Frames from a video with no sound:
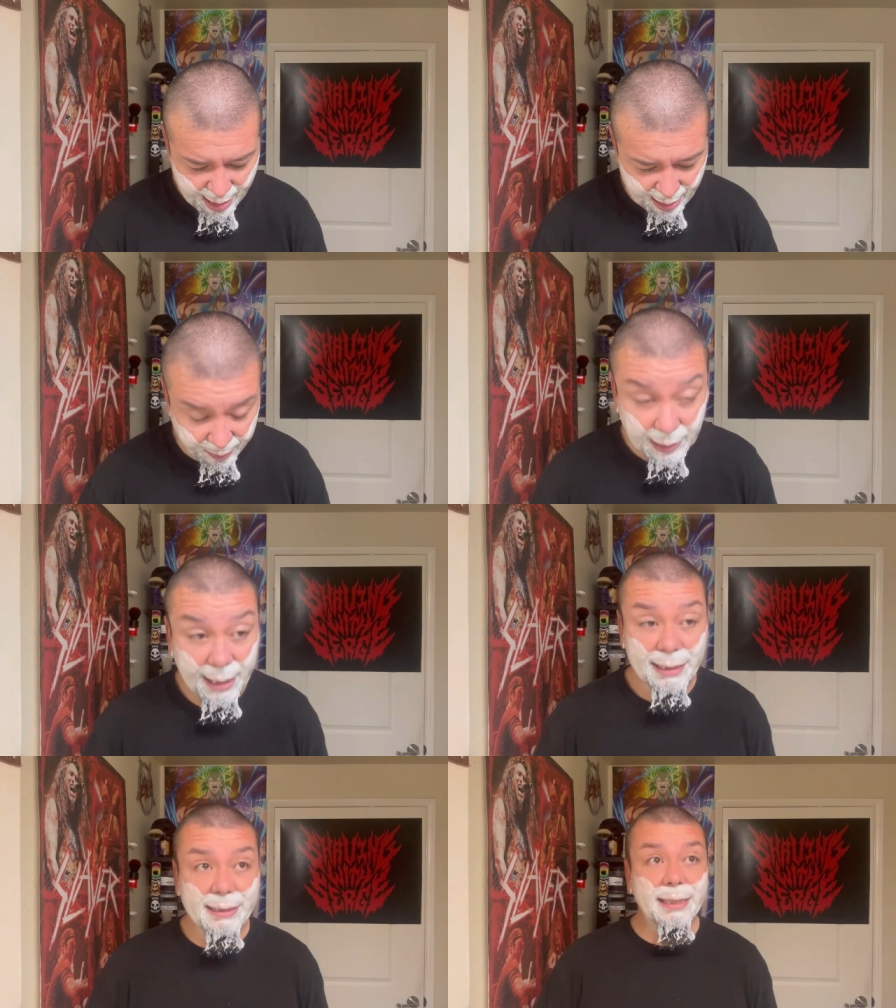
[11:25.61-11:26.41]
And I'm
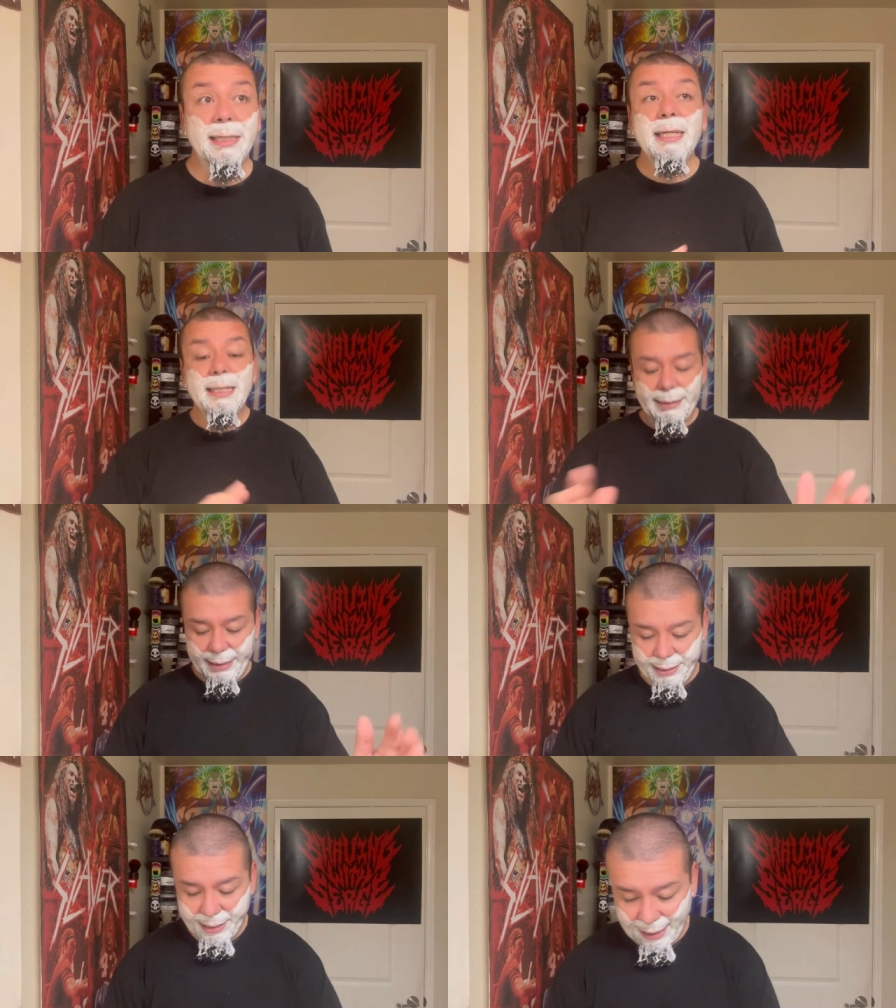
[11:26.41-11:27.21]
glad I did. The
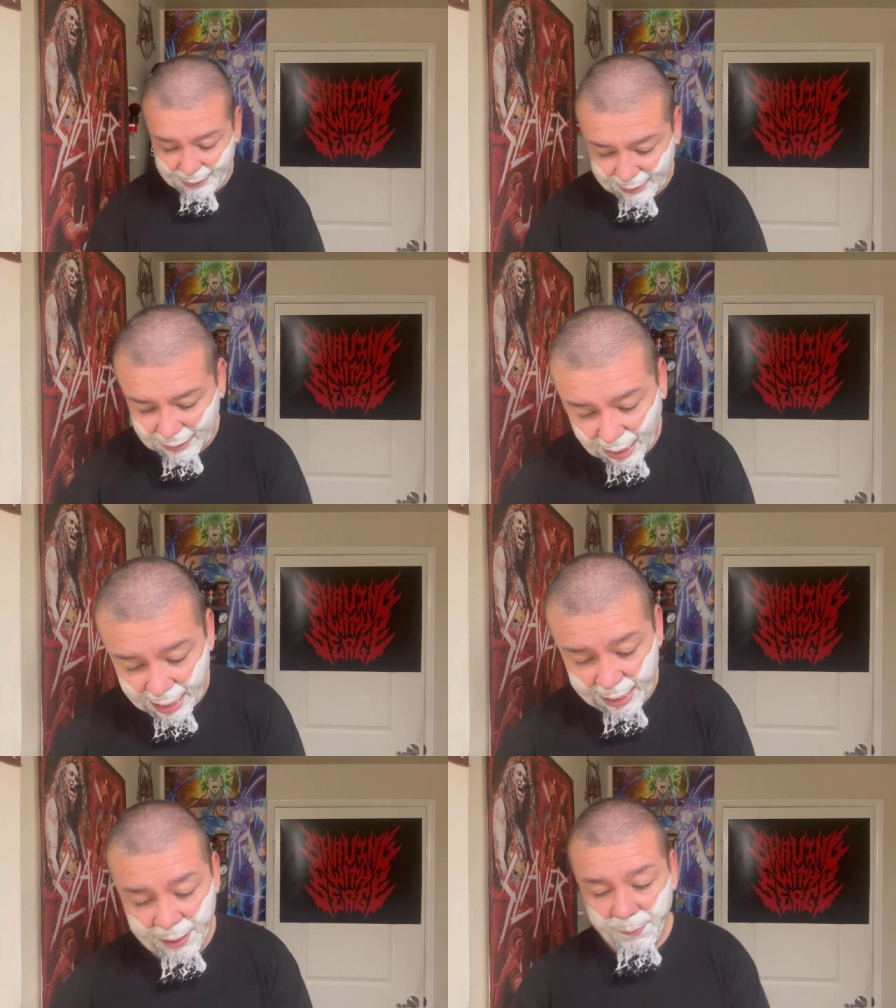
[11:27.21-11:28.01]
night
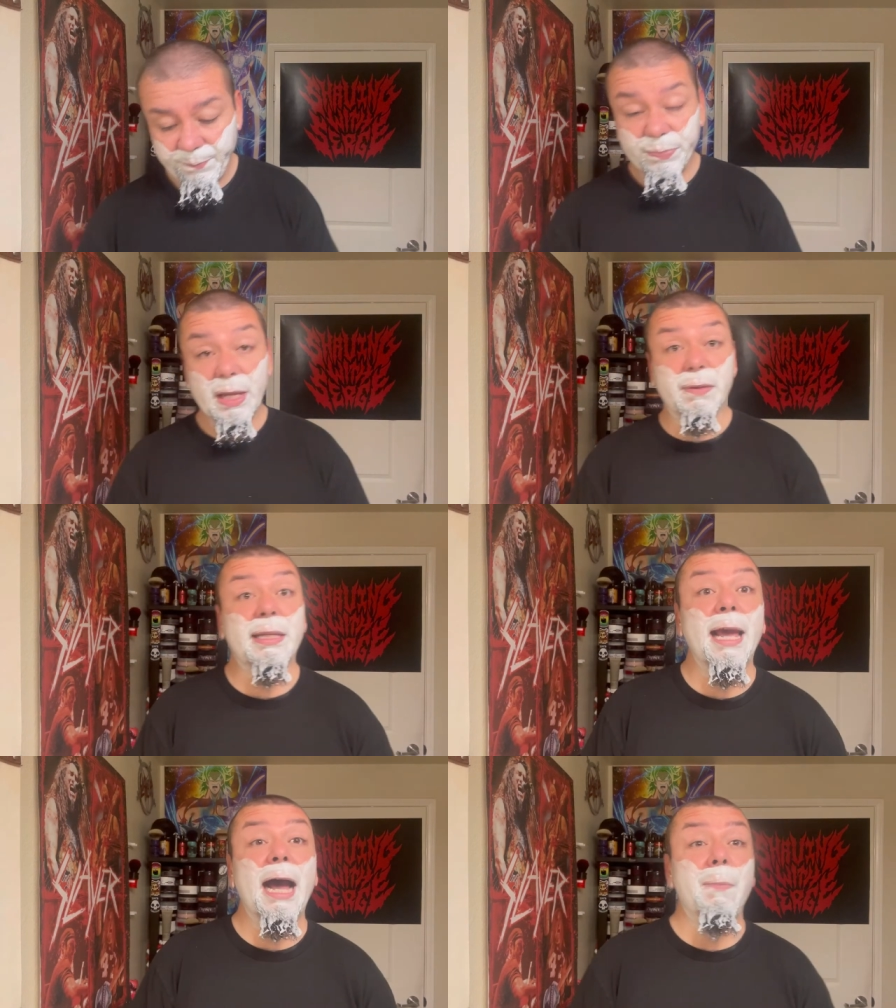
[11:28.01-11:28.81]
sky of the
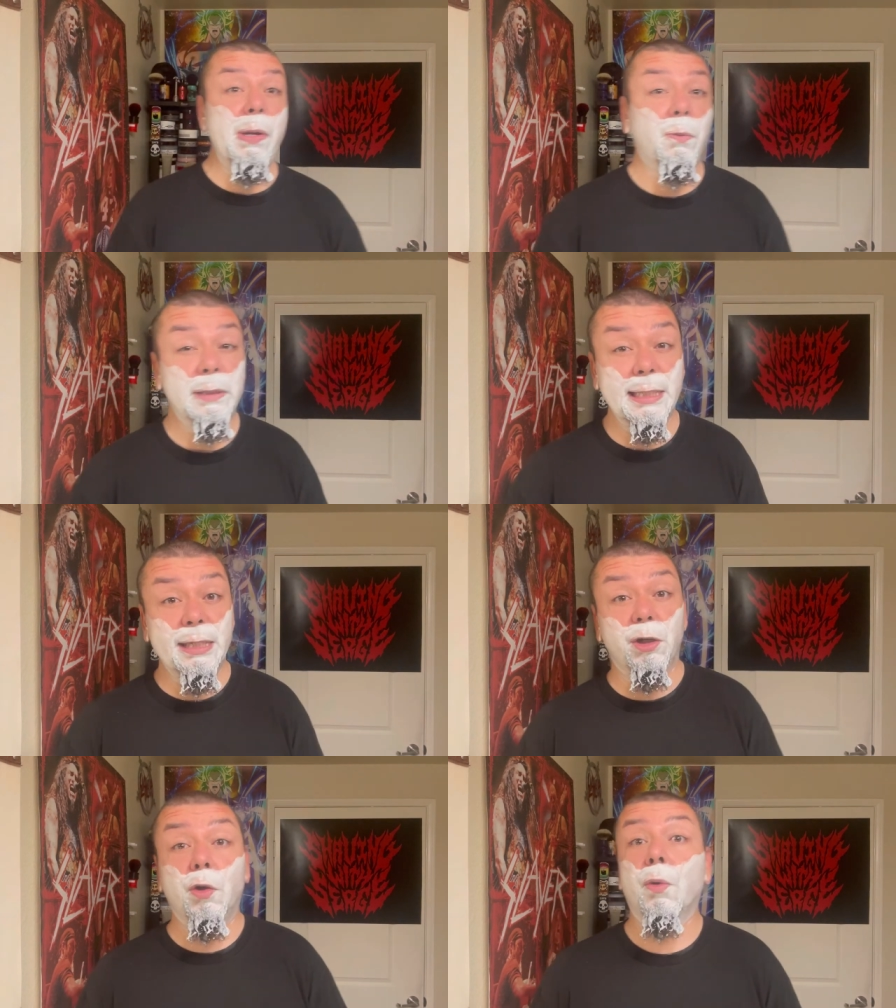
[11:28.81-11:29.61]
cabin was
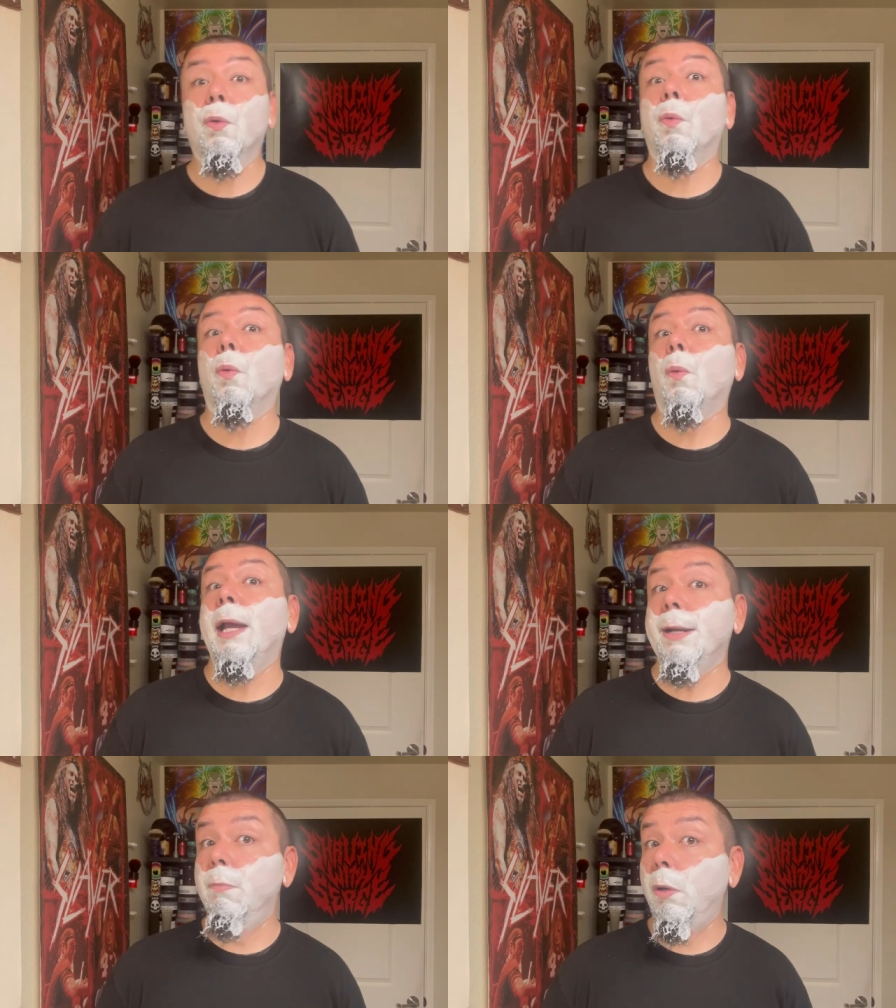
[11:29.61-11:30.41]

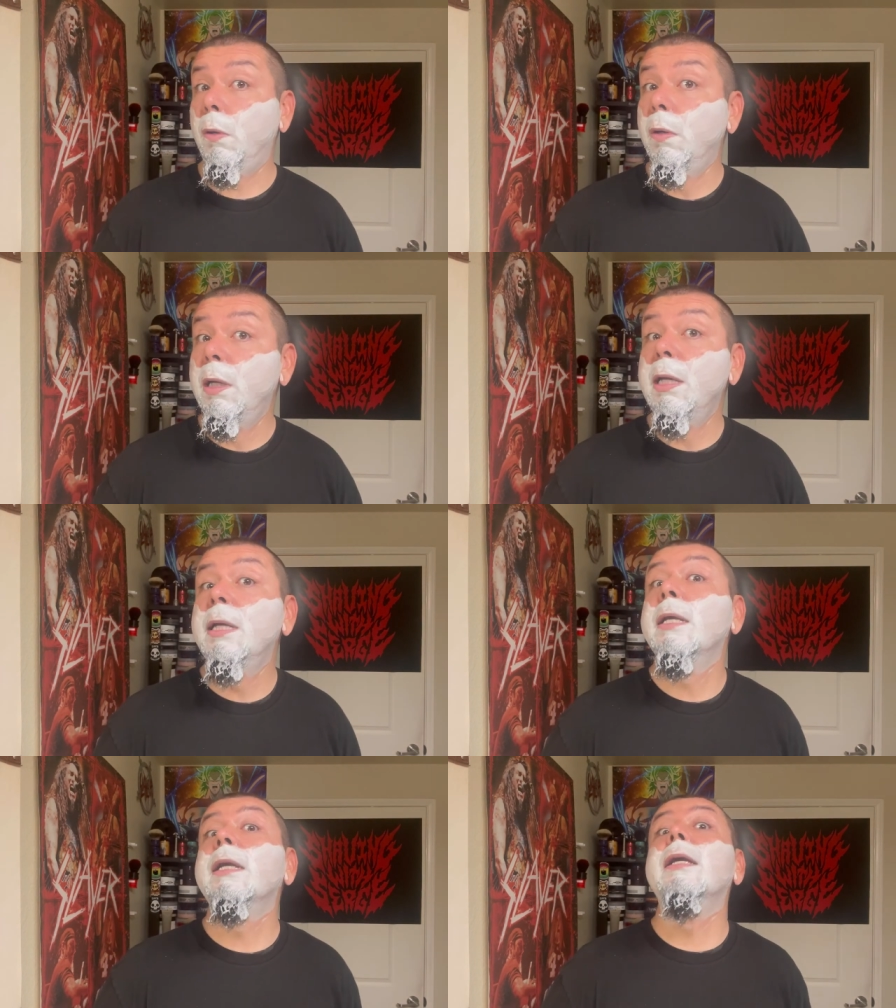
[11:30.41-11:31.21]
incredible.
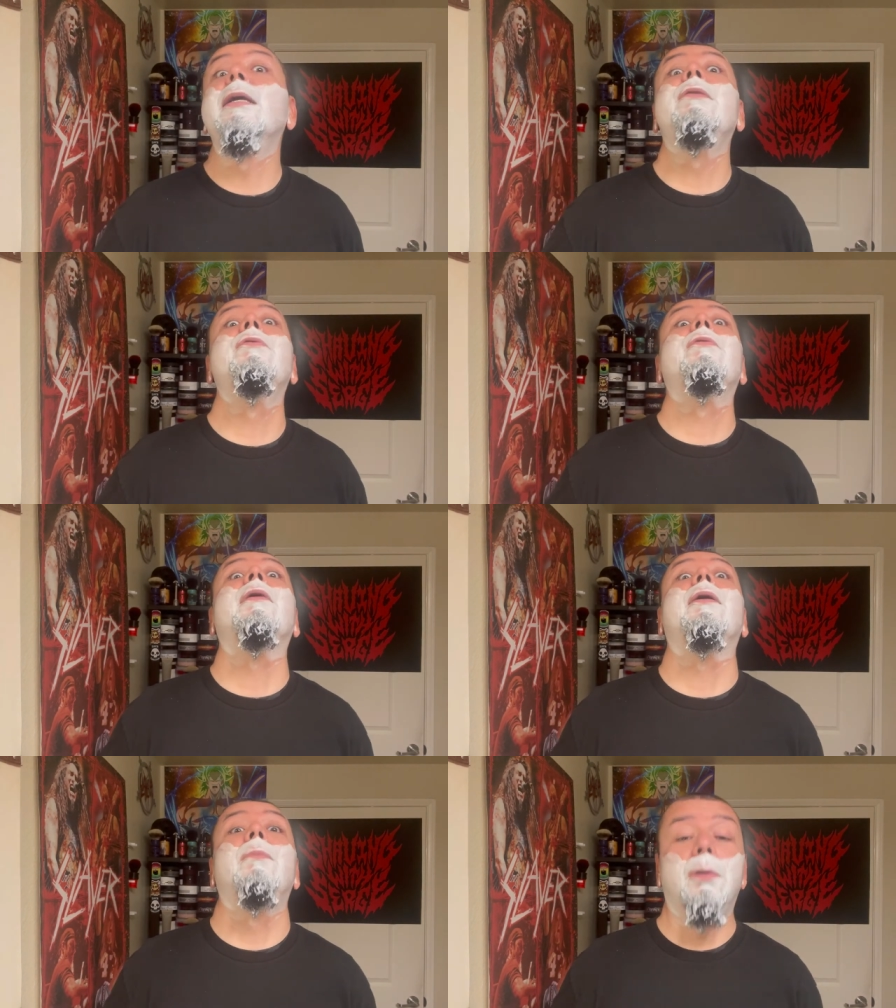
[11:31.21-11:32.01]

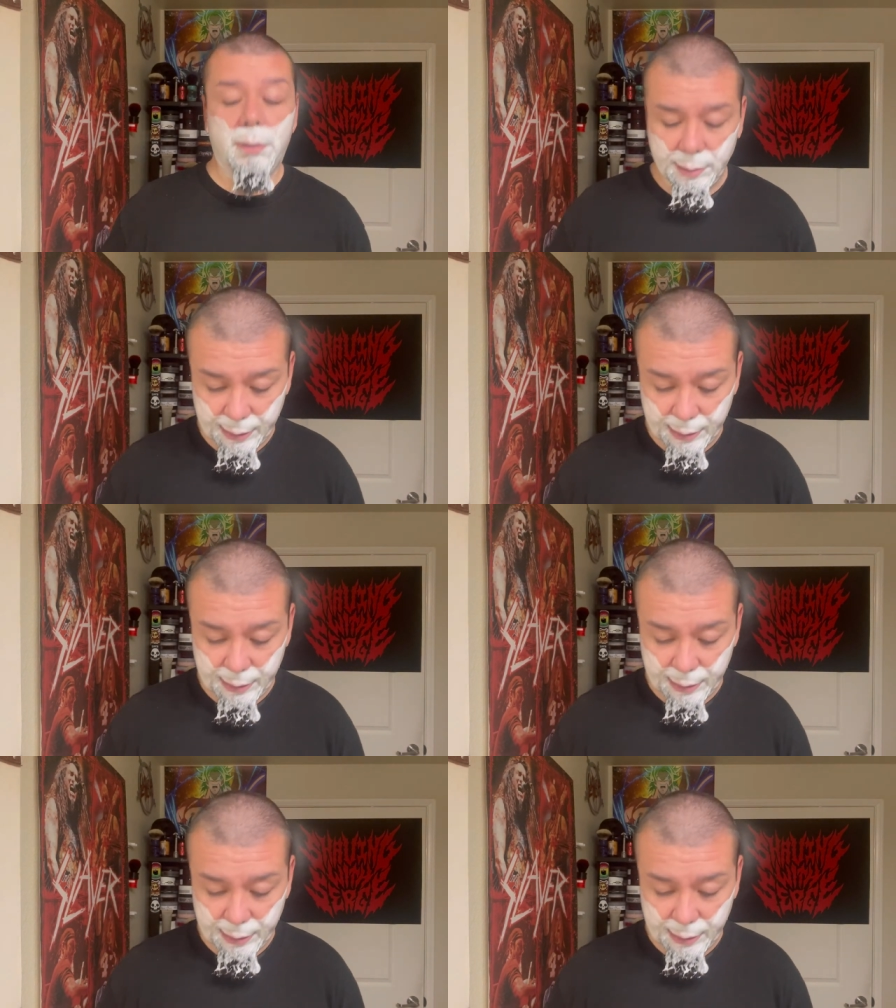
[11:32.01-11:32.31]
Incredible.